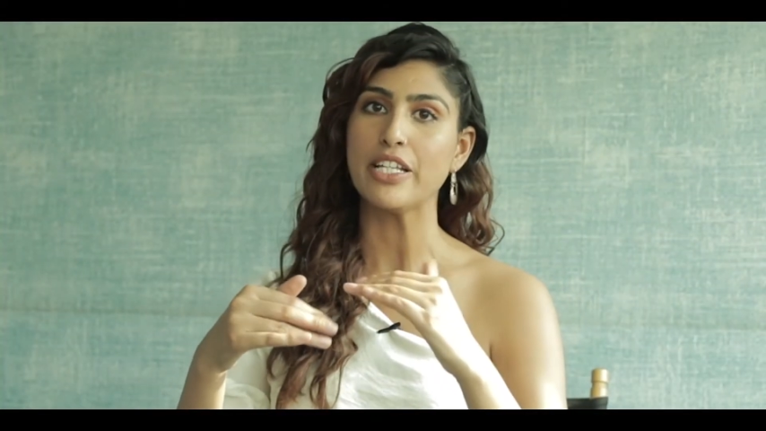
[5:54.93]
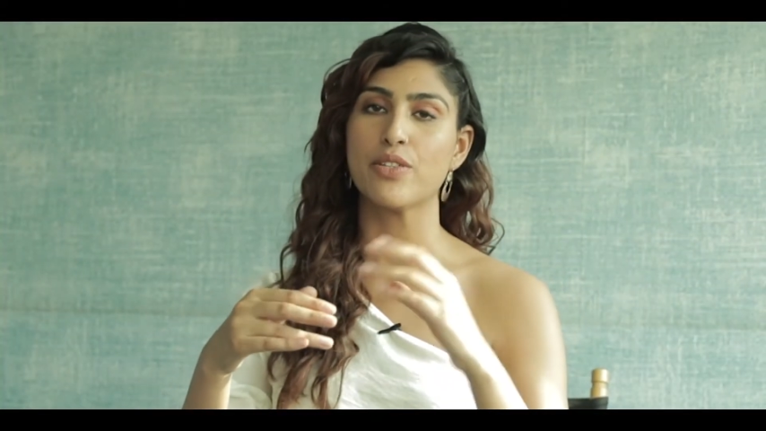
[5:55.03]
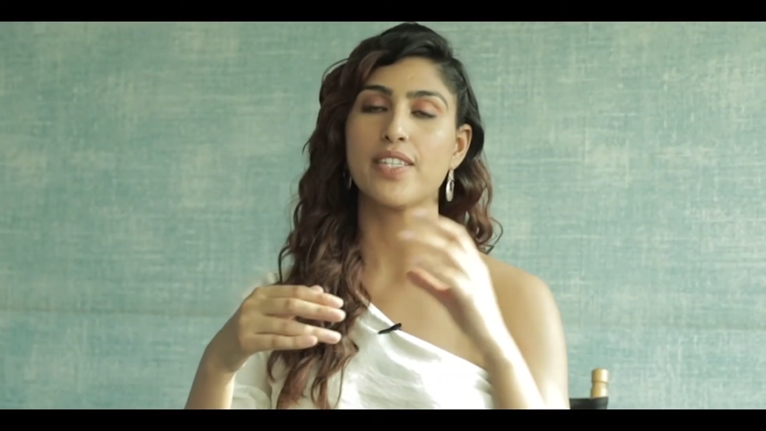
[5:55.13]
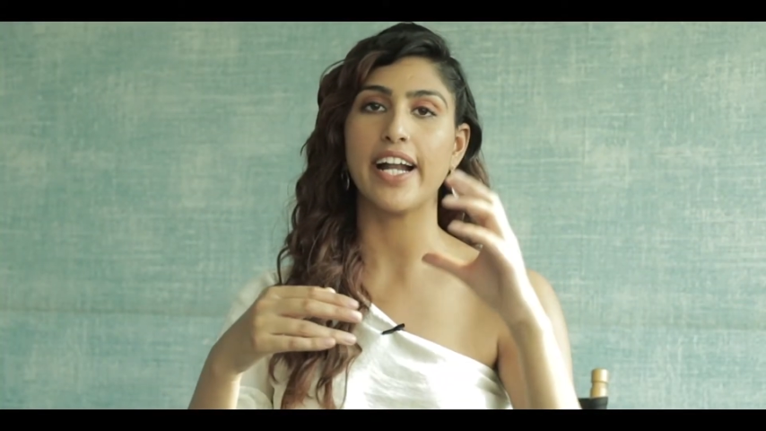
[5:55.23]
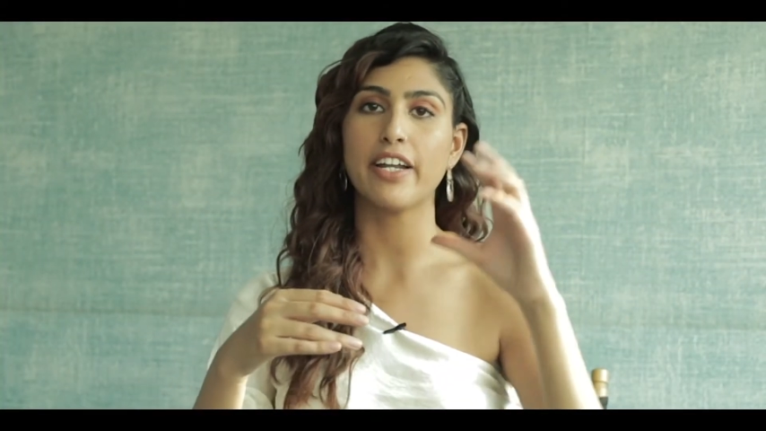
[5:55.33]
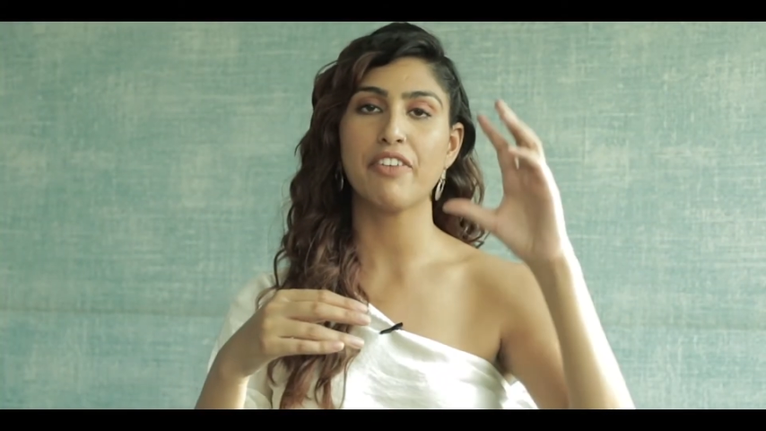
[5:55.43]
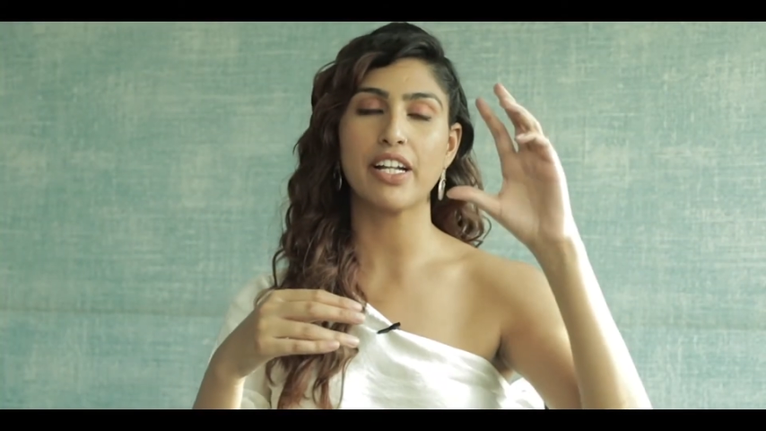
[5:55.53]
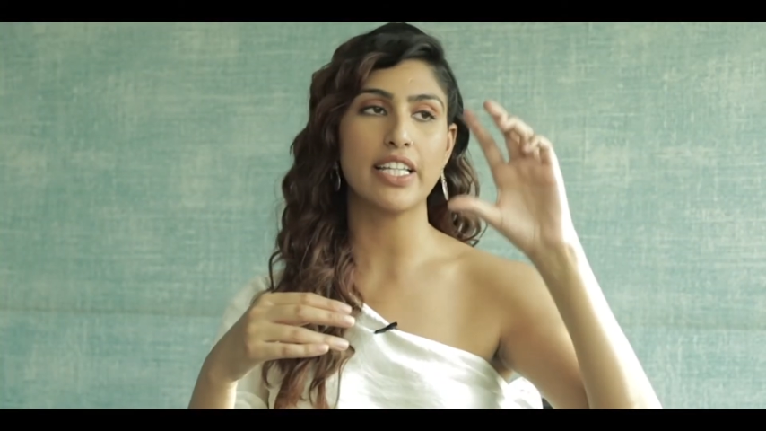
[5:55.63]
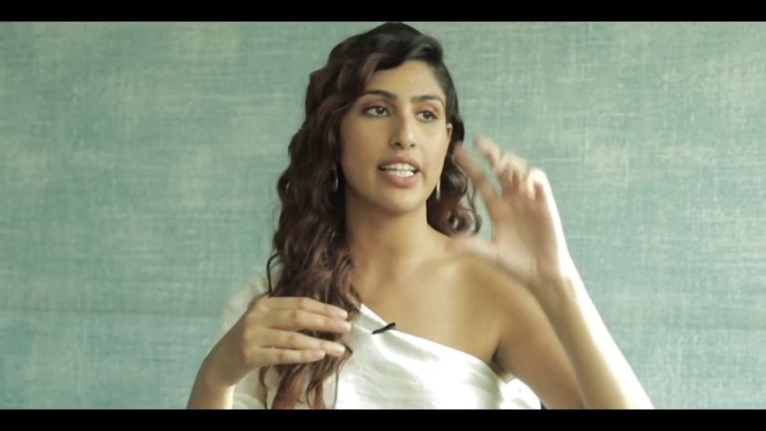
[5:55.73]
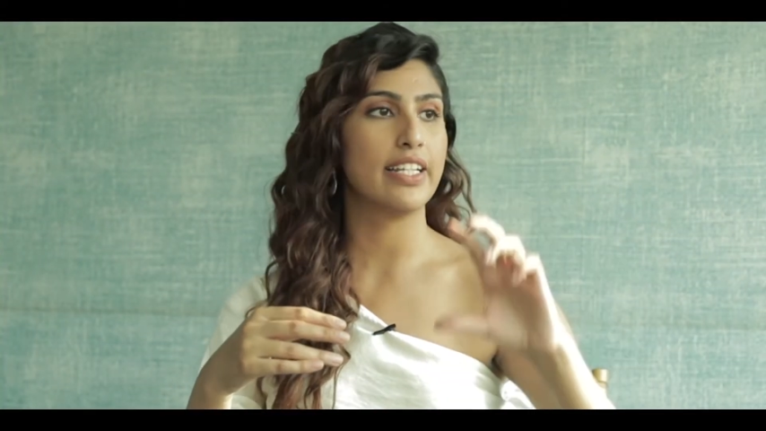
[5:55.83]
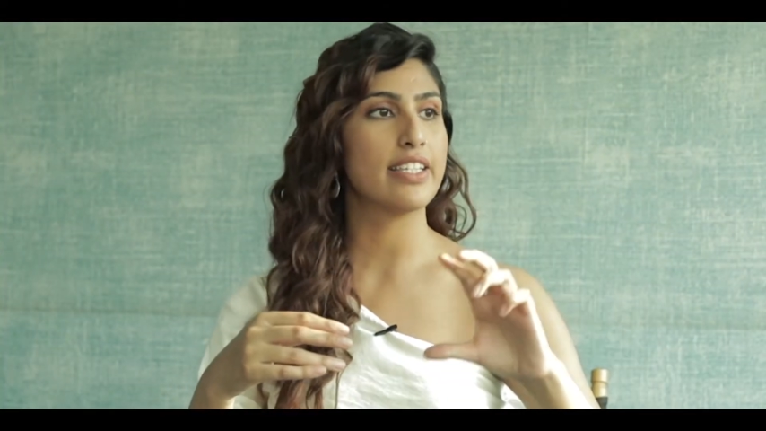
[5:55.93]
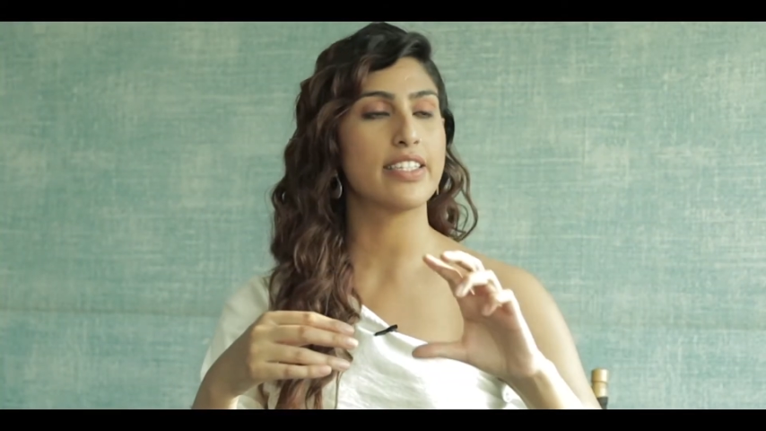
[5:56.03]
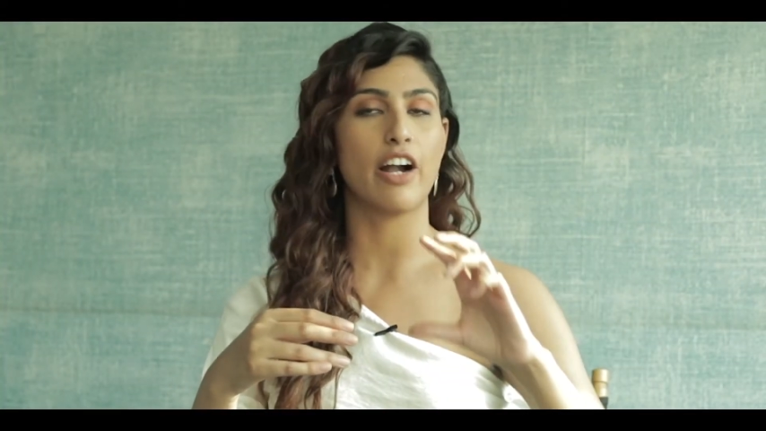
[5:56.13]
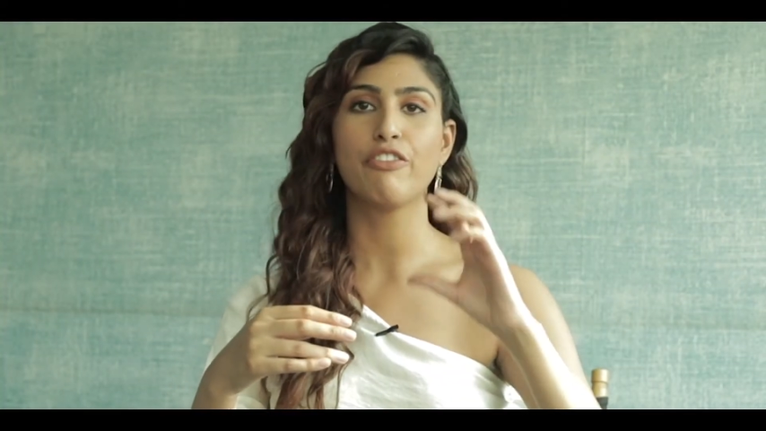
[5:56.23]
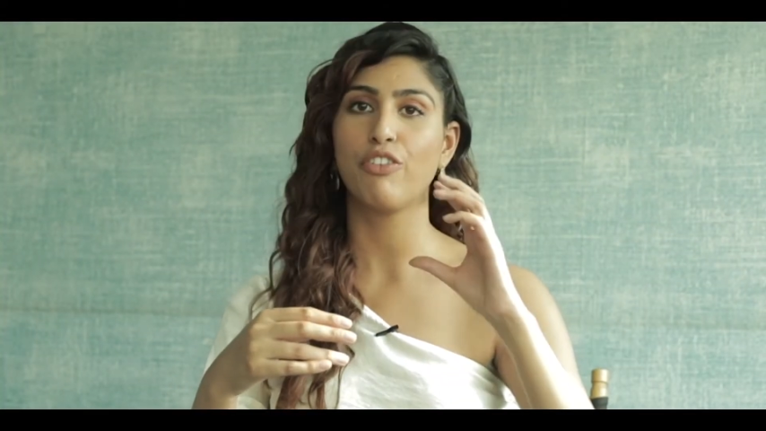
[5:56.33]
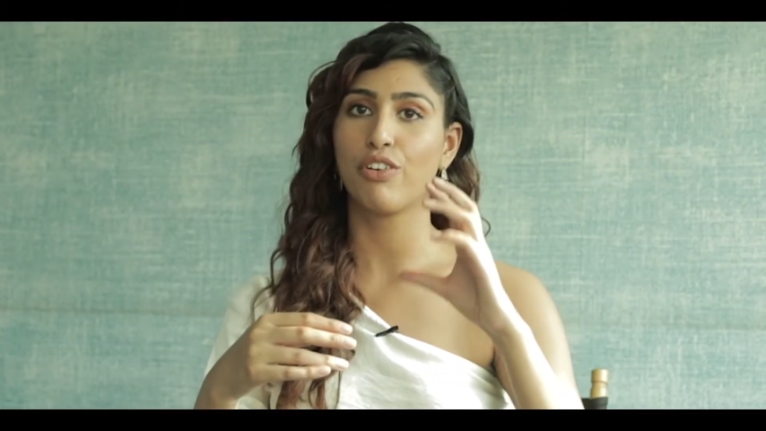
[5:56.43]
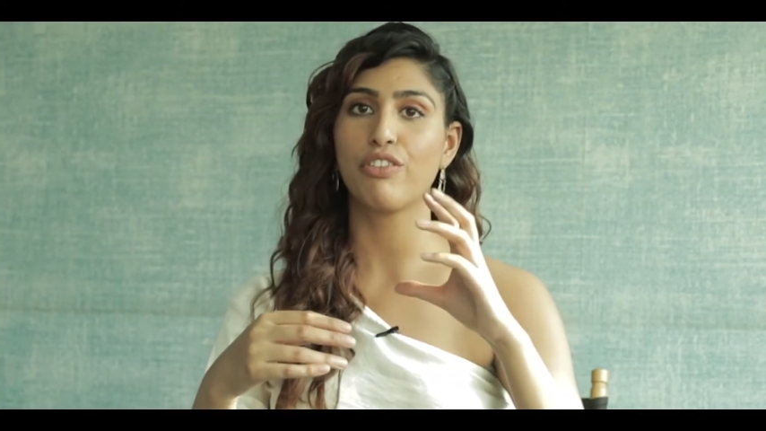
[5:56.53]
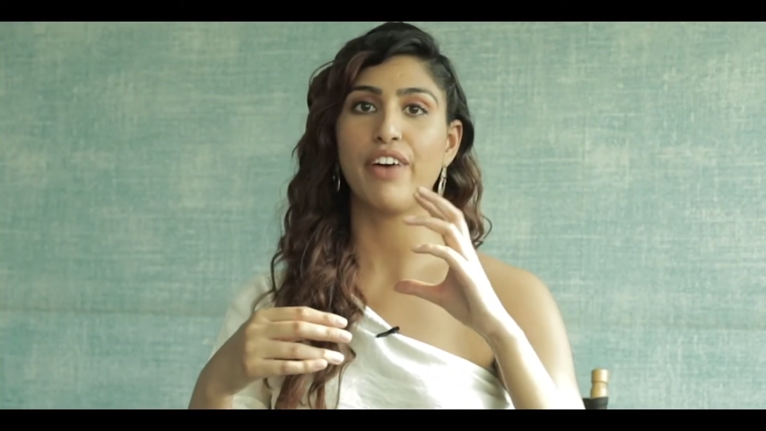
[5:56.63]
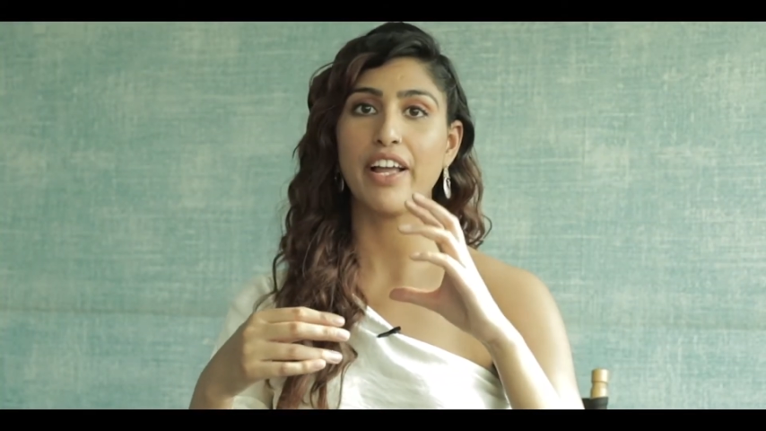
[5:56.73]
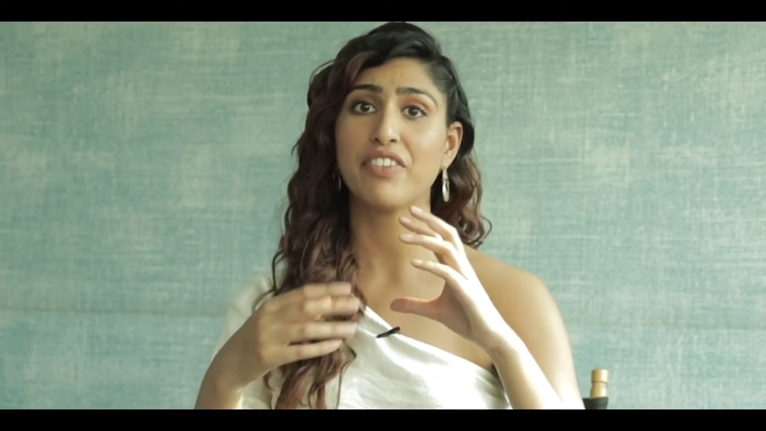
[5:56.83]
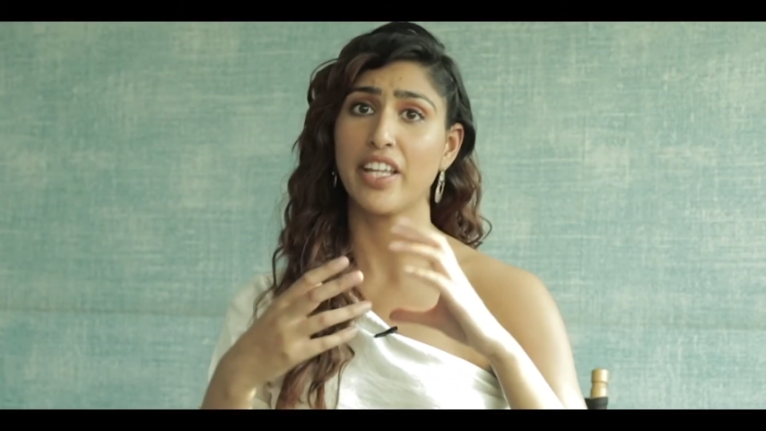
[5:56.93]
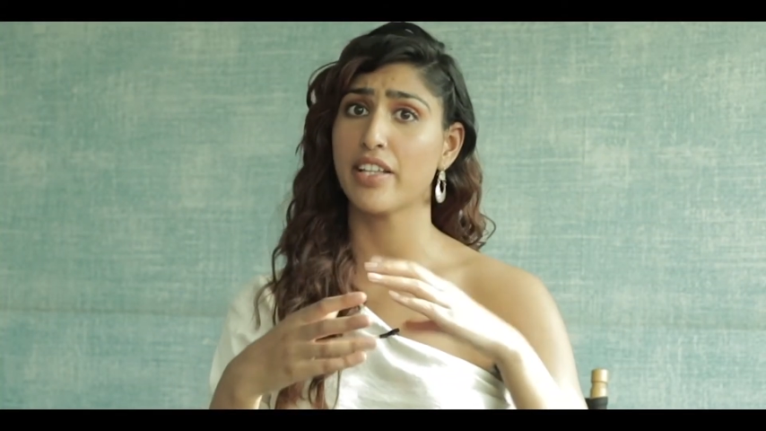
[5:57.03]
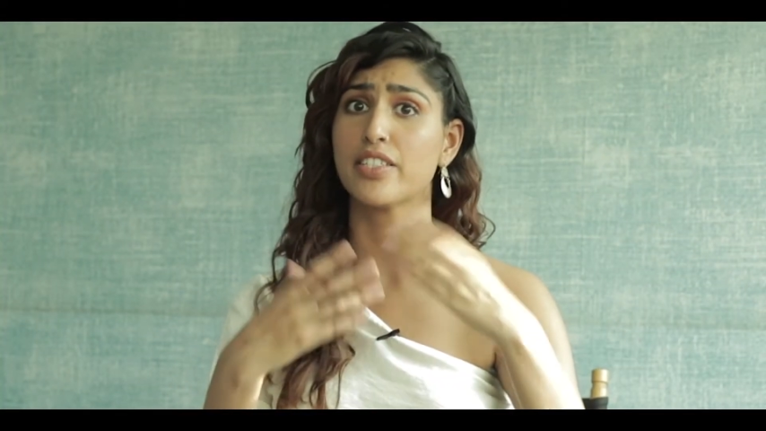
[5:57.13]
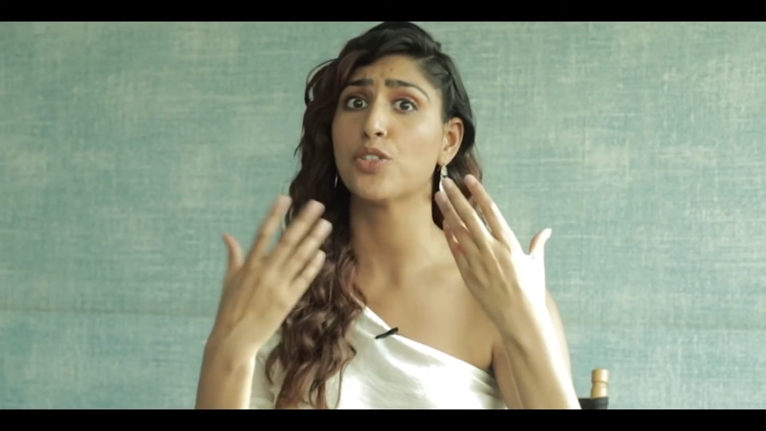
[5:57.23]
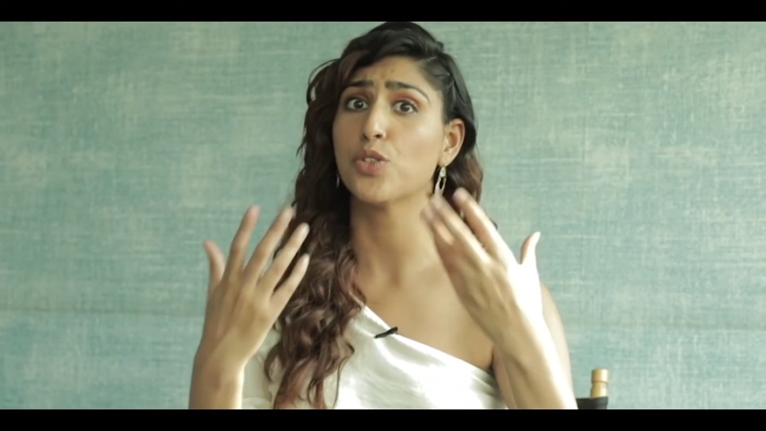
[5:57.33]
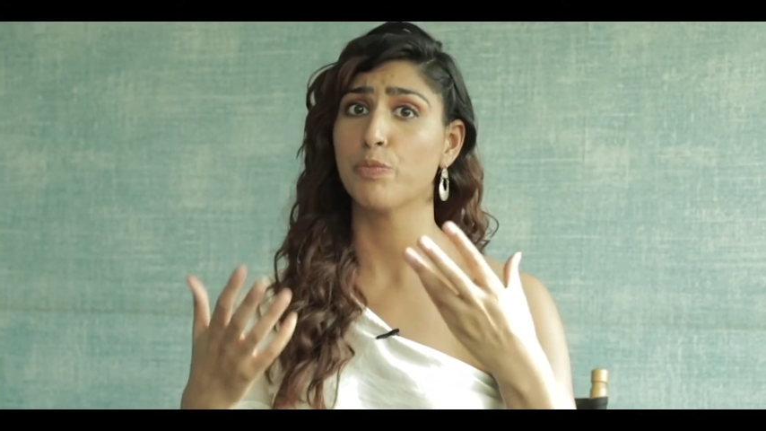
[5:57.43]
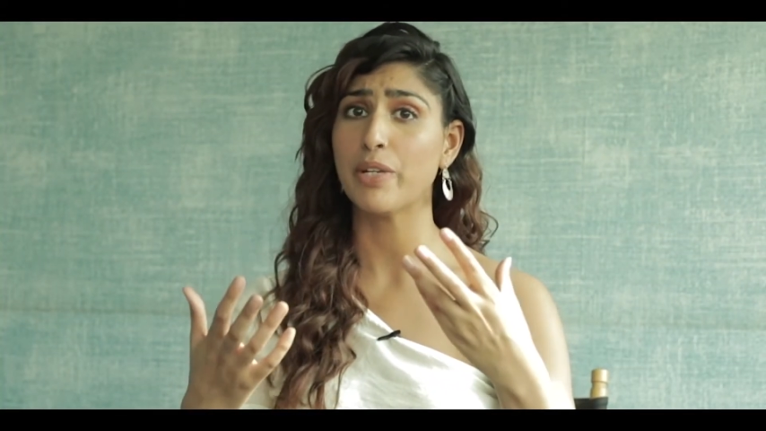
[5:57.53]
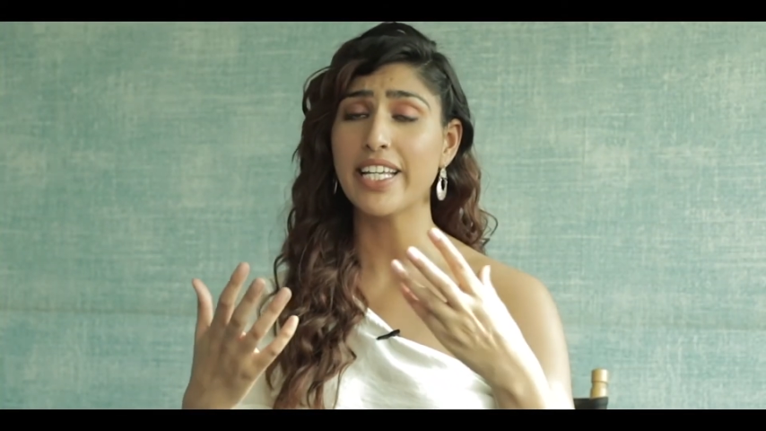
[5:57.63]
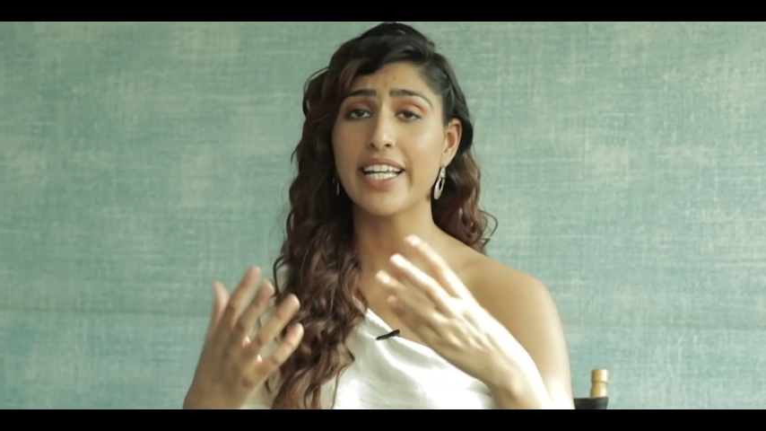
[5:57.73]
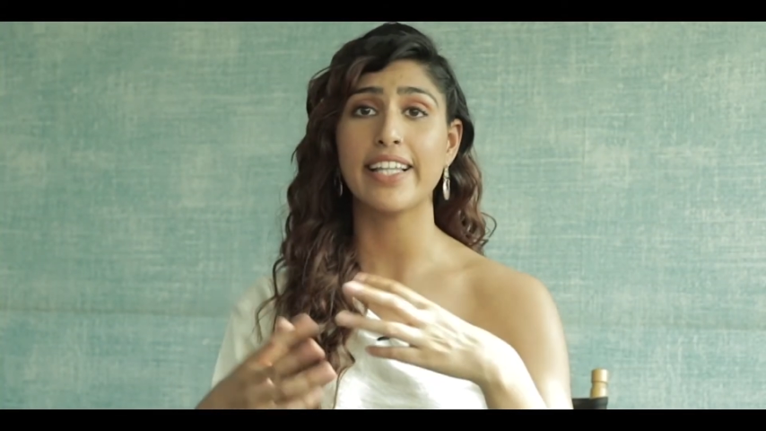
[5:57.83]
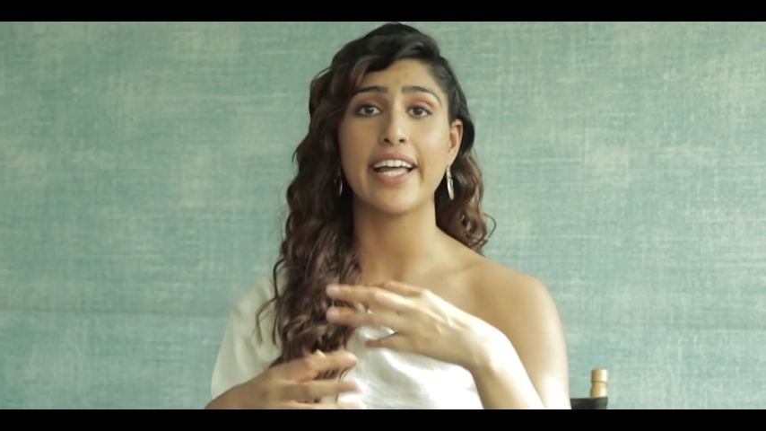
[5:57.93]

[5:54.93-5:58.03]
So scientifically they list out 4 or 5 things it could be, and